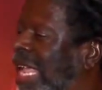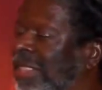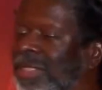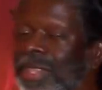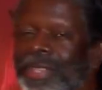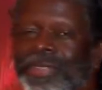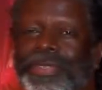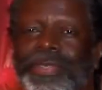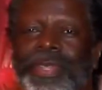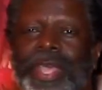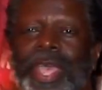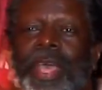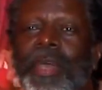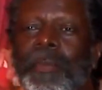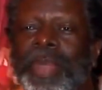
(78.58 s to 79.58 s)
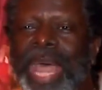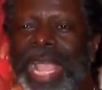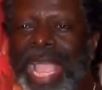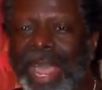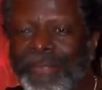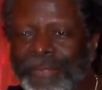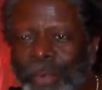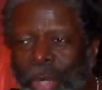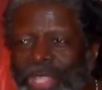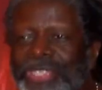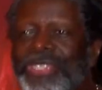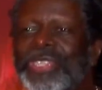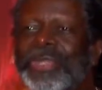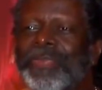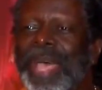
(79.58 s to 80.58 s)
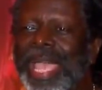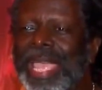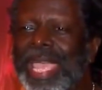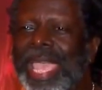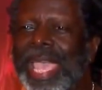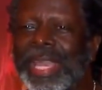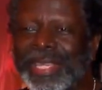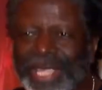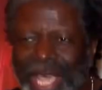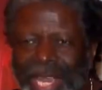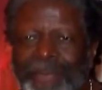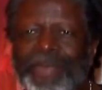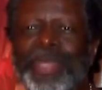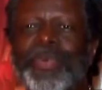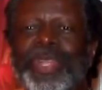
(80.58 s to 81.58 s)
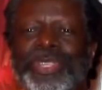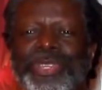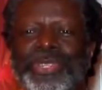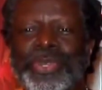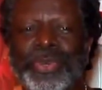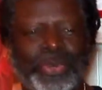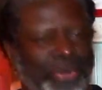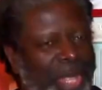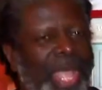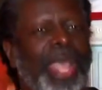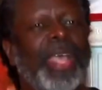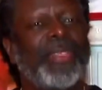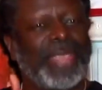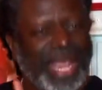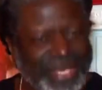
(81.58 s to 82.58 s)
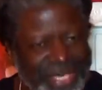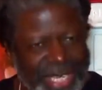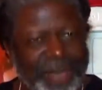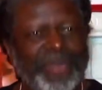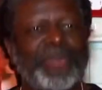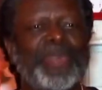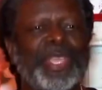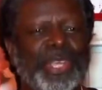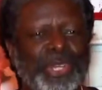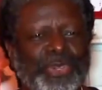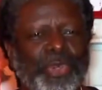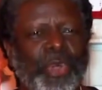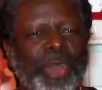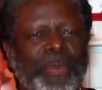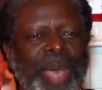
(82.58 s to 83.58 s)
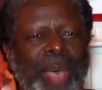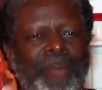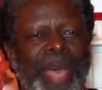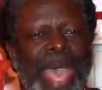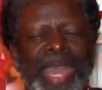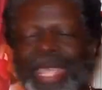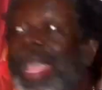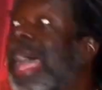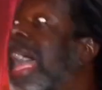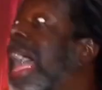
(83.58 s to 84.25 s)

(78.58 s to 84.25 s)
atheist. But I got voices in my head telling me what to do that seem to be controlling my body.